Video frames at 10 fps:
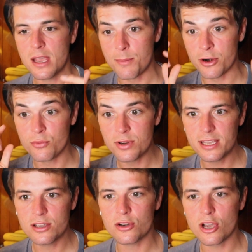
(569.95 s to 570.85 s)
But a
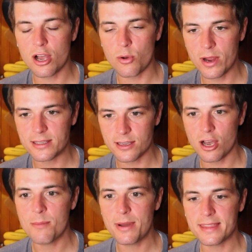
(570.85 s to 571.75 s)
really good way to
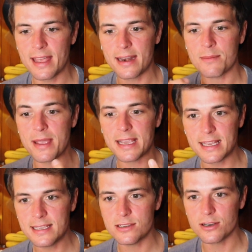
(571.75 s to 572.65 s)
combat that and make it
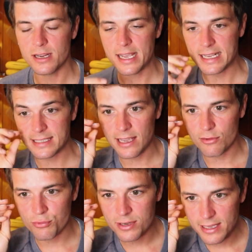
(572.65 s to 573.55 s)
easier is to get
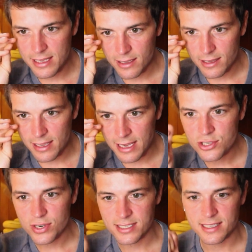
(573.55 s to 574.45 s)
really
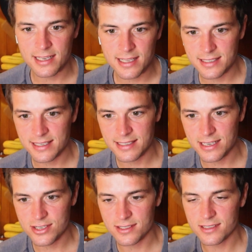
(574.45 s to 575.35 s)
interested in the
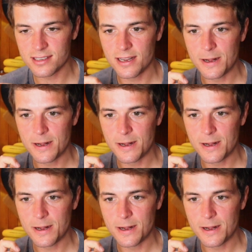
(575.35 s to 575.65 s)
sensations.